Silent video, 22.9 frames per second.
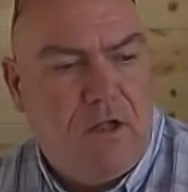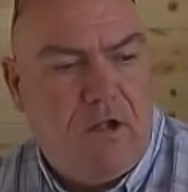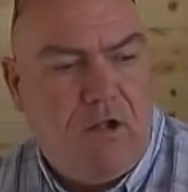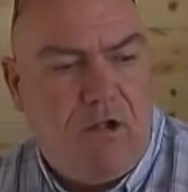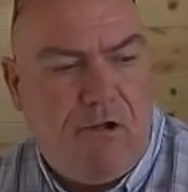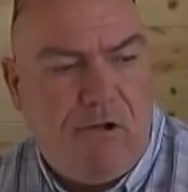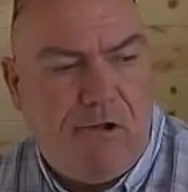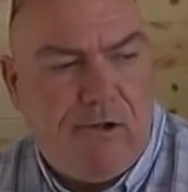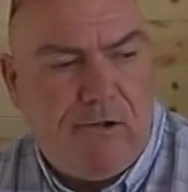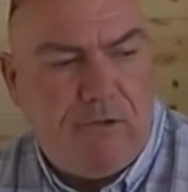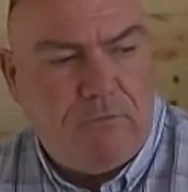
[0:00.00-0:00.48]

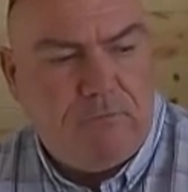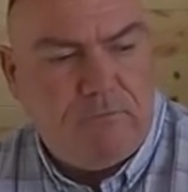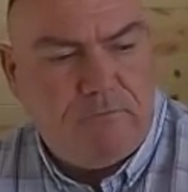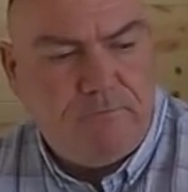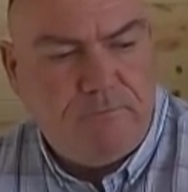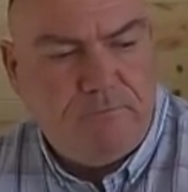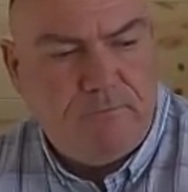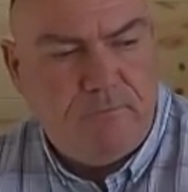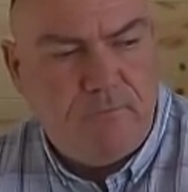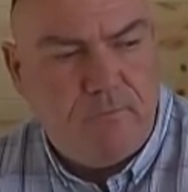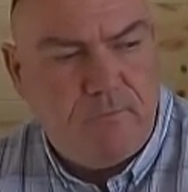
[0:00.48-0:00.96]
And
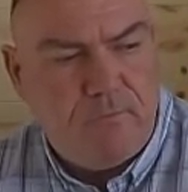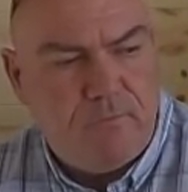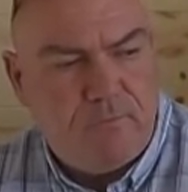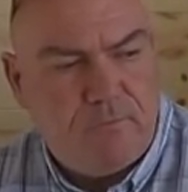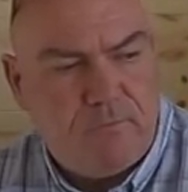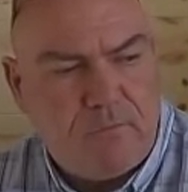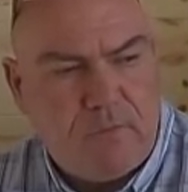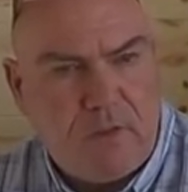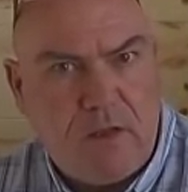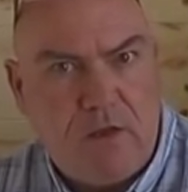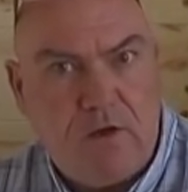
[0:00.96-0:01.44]

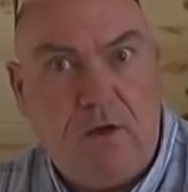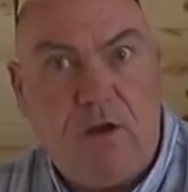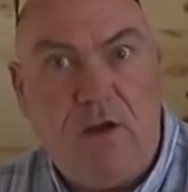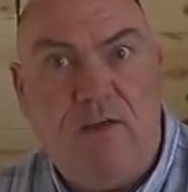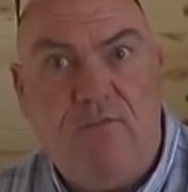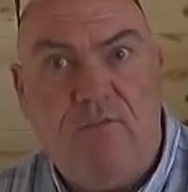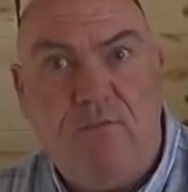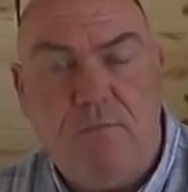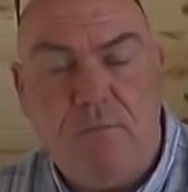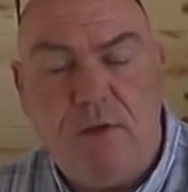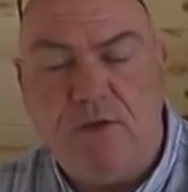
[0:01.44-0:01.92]
I'll
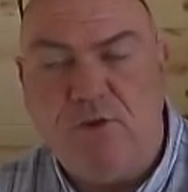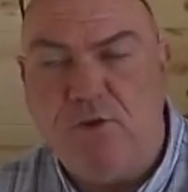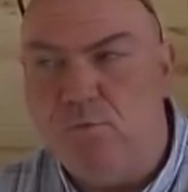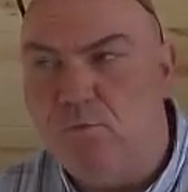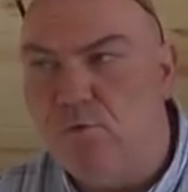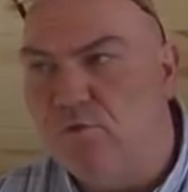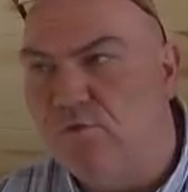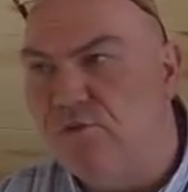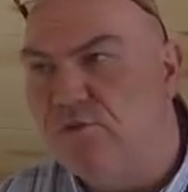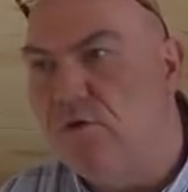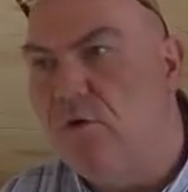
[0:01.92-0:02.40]
have much
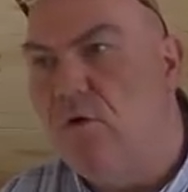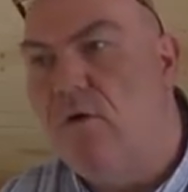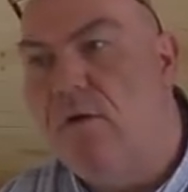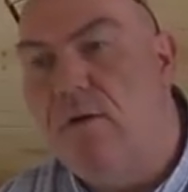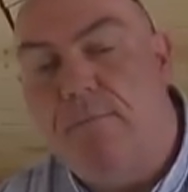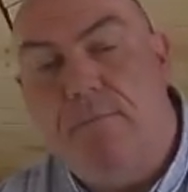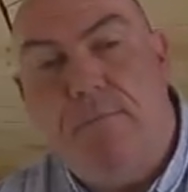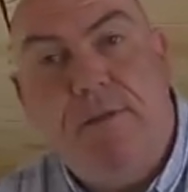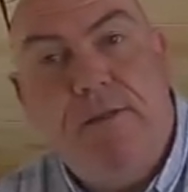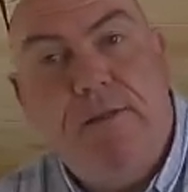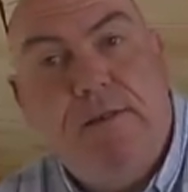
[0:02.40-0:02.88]
more
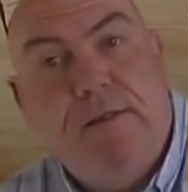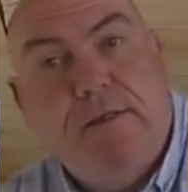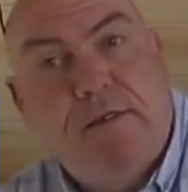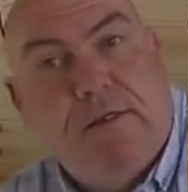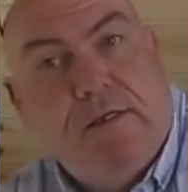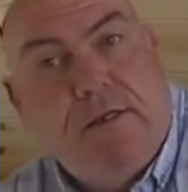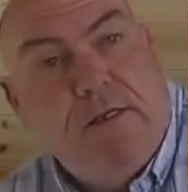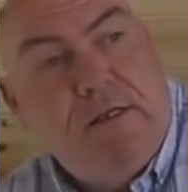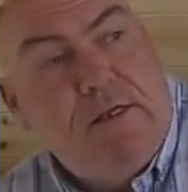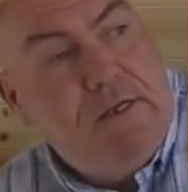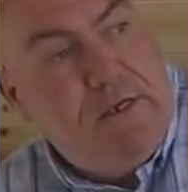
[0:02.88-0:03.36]
time
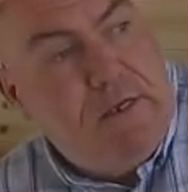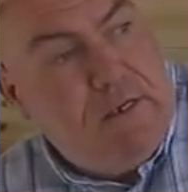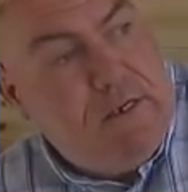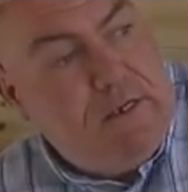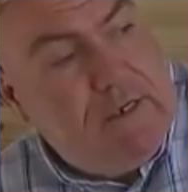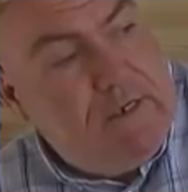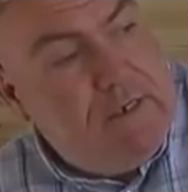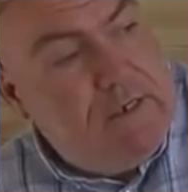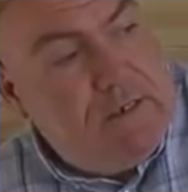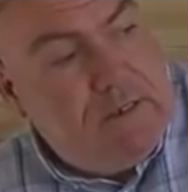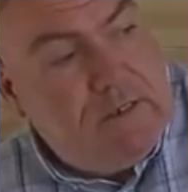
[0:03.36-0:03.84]

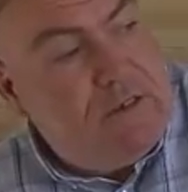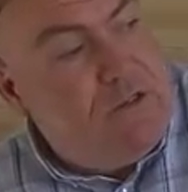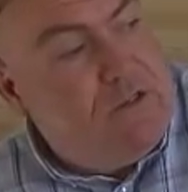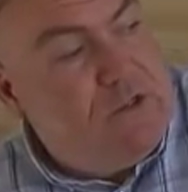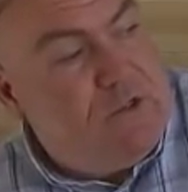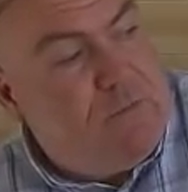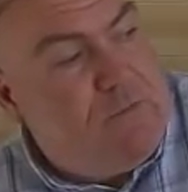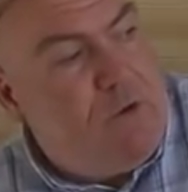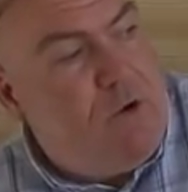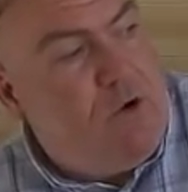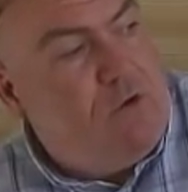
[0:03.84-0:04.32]

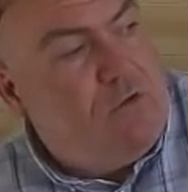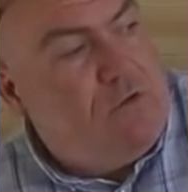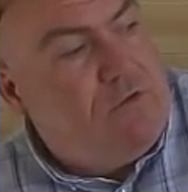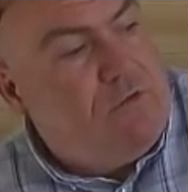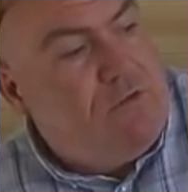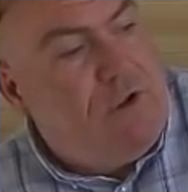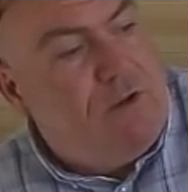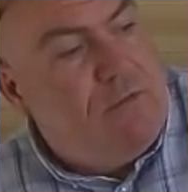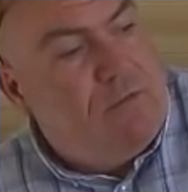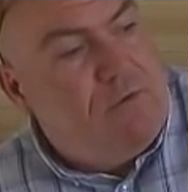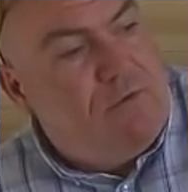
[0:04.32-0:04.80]
to potter
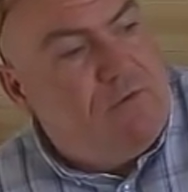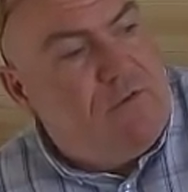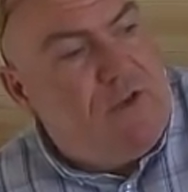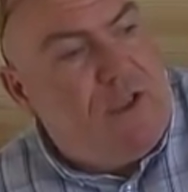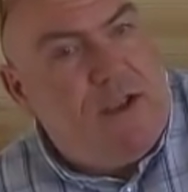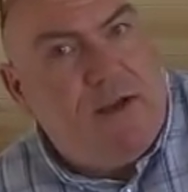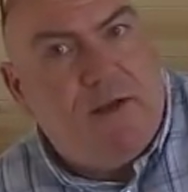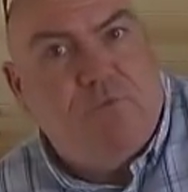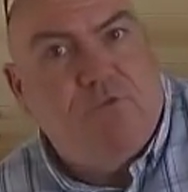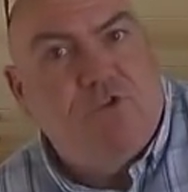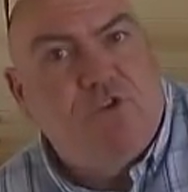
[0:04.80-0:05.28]
around with a
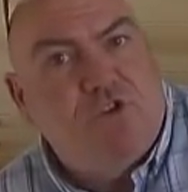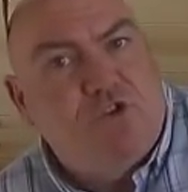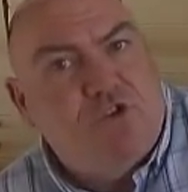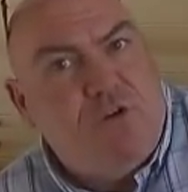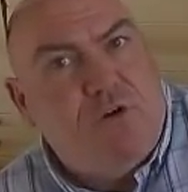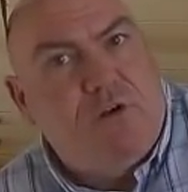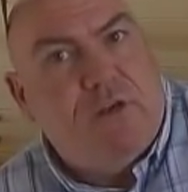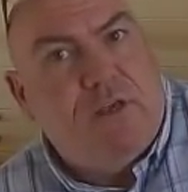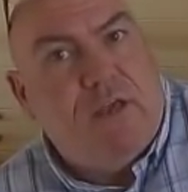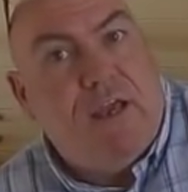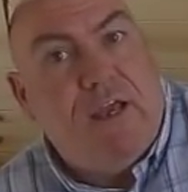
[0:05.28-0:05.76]
van. I'm just
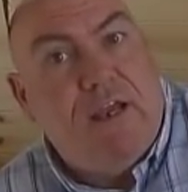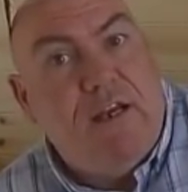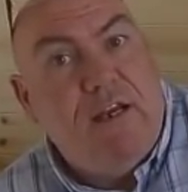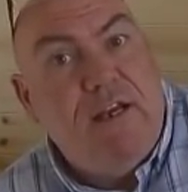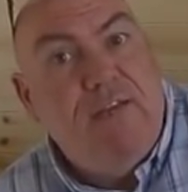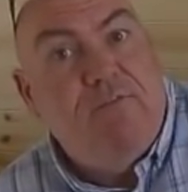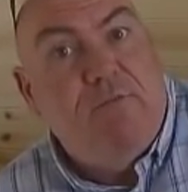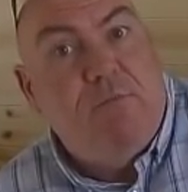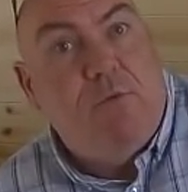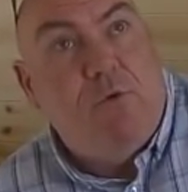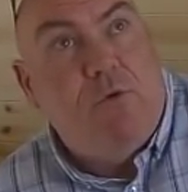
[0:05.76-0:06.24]
trying to get it
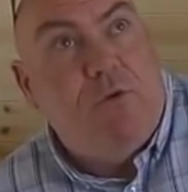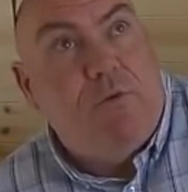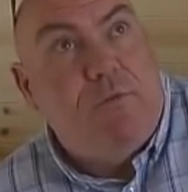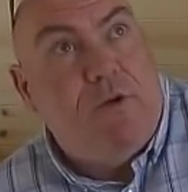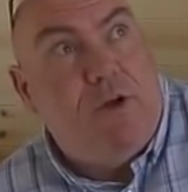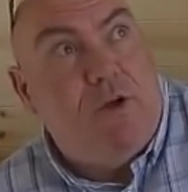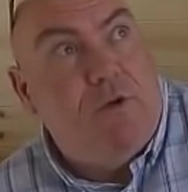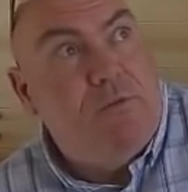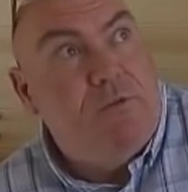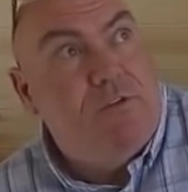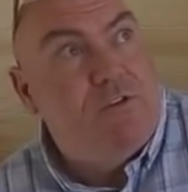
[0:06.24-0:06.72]
livable at the
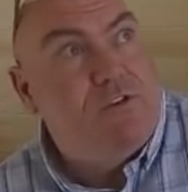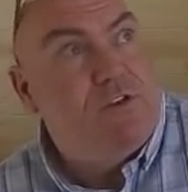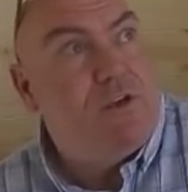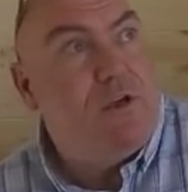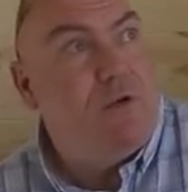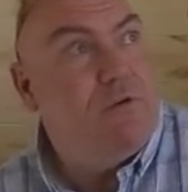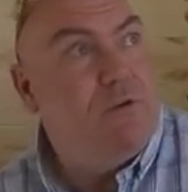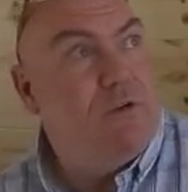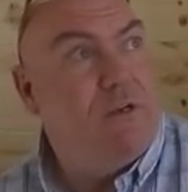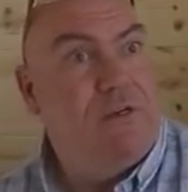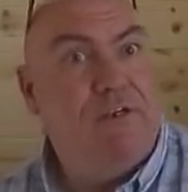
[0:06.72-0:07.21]
moment
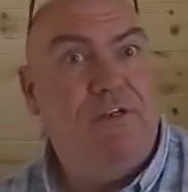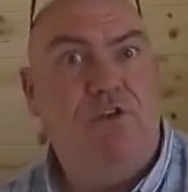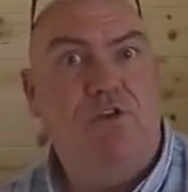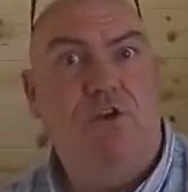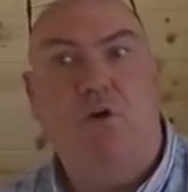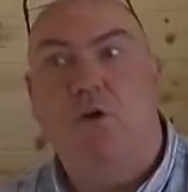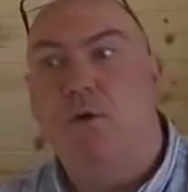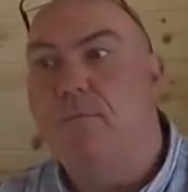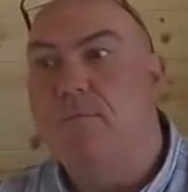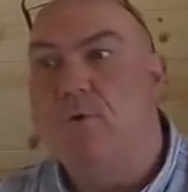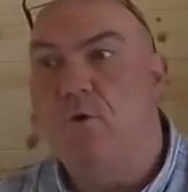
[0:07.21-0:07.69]
so that at least I
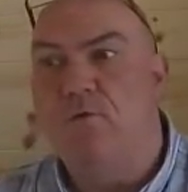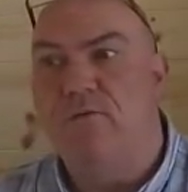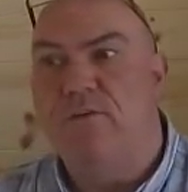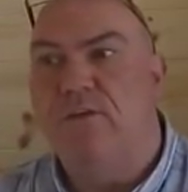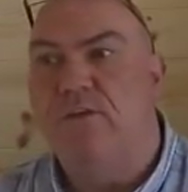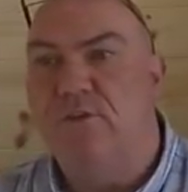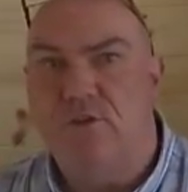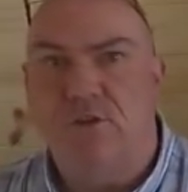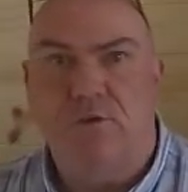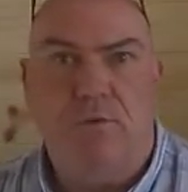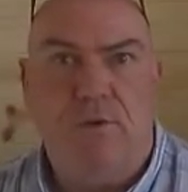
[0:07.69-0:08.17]
can move
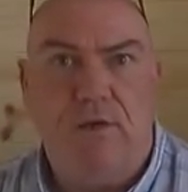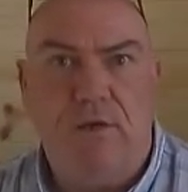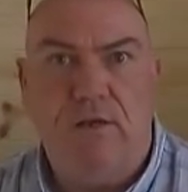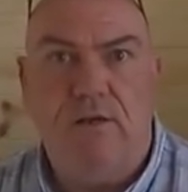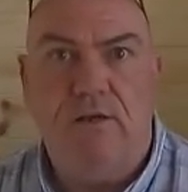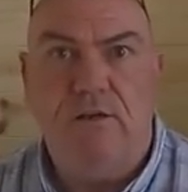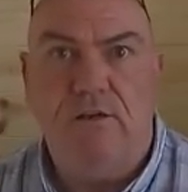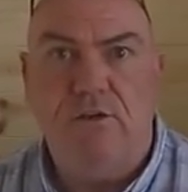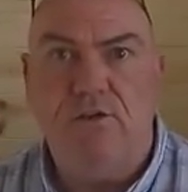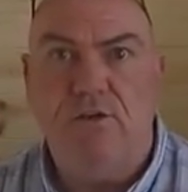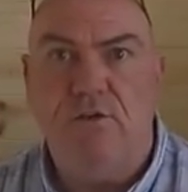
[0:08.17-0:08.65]
into it.
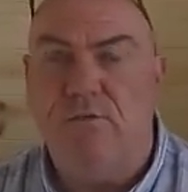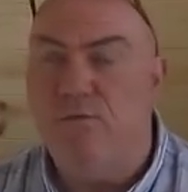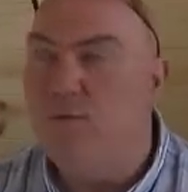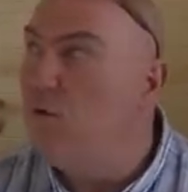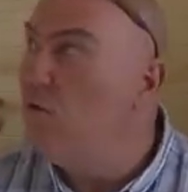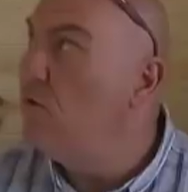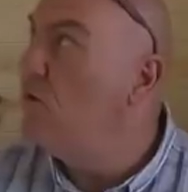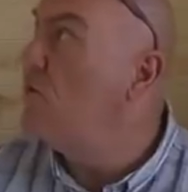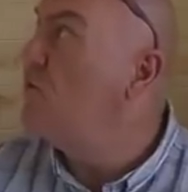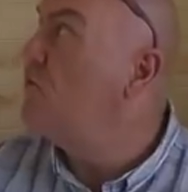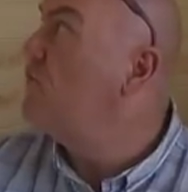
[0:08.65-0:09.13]
There's a
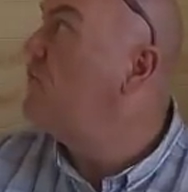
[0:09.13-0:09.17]
few little